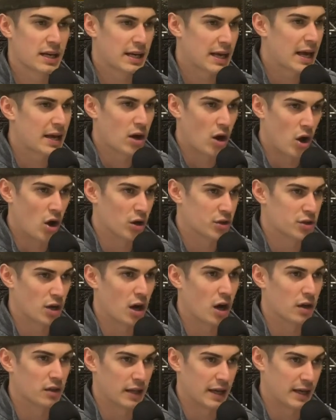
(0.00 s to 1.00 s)
get on
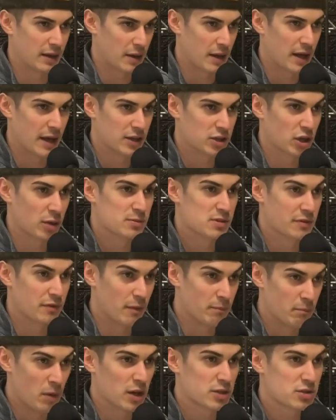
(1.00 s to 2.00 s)
top, like in terms of a
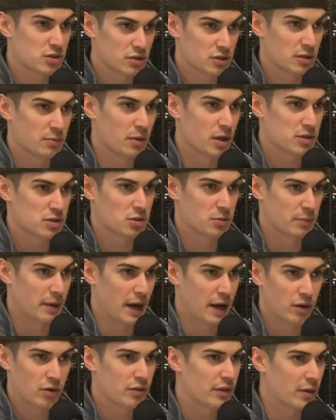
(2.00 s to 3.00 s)
muscle-to-muscle
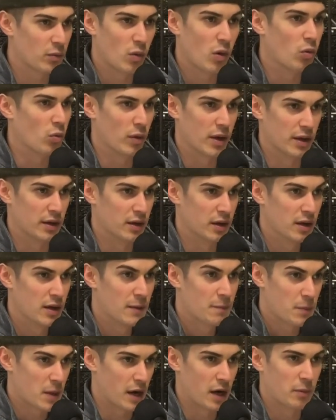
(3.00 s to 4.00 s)
battle, they won't win.
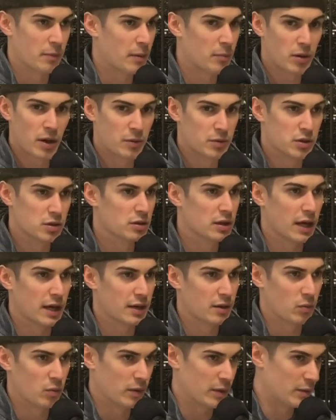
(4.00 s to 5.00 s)
And I remember I would do that.
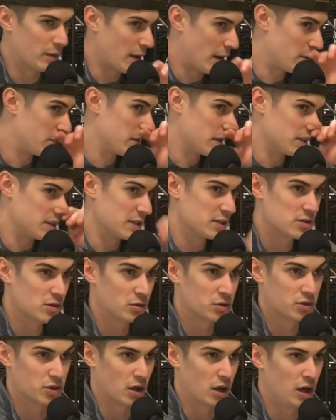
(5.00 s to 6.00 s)
It'd be a
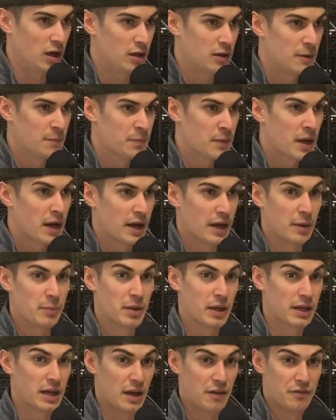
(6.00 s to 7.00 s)
D-zone draw, and I'd be
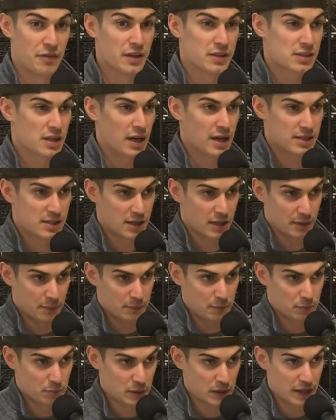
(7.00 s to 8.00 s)
like, if this guy's going to
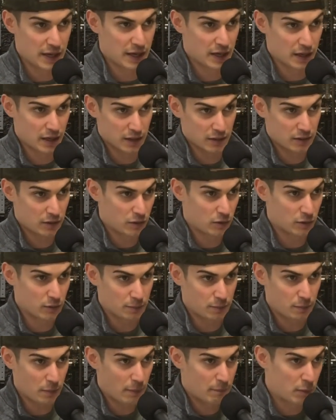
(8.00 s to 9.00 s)
play a little
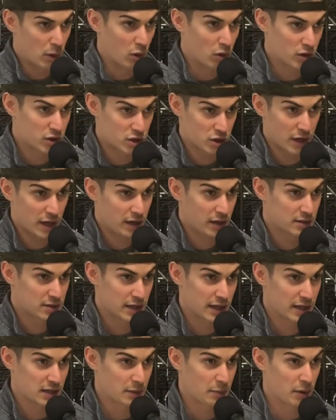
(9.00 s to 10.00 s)
poke trick to
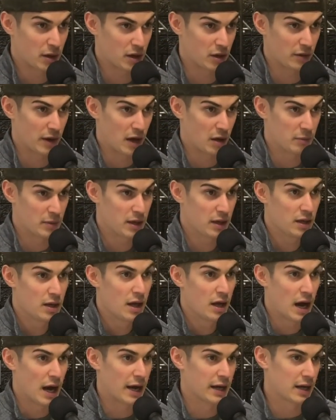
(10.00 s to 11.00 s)
get the puck around me,
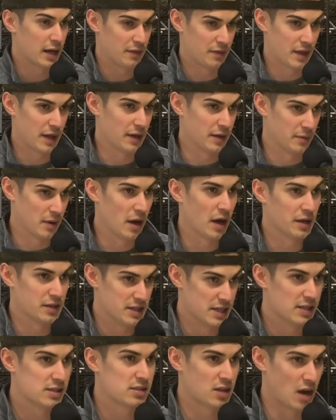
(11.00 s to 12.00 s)
then a
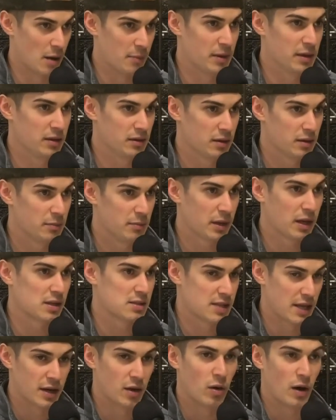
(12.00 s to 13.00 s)
D's coming because
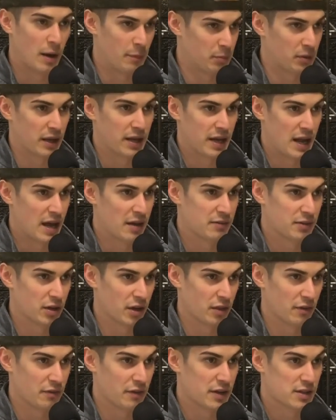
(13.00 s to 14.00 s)
they know I'm playing heavy on
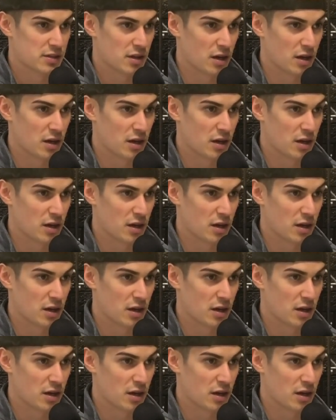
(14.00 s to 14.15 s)
the faceoff.